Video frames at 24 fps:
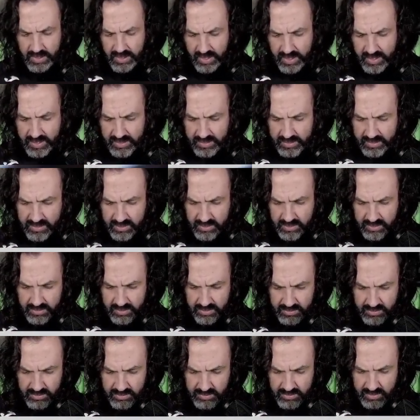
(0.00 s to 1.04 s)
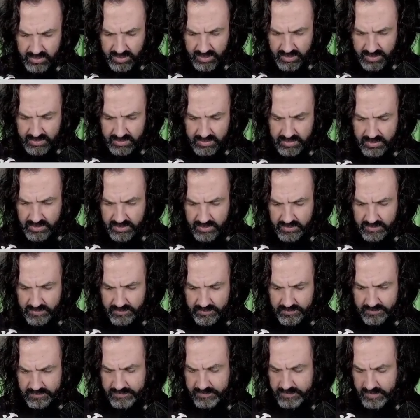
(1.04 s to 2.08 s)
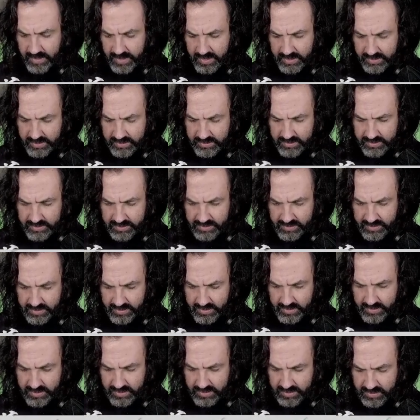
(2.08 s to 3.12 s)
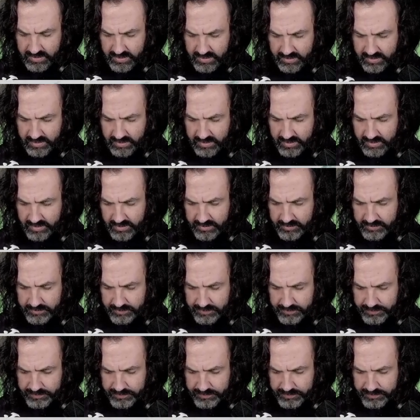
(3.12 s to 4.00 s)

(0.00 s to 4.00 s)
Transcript: and here you can find the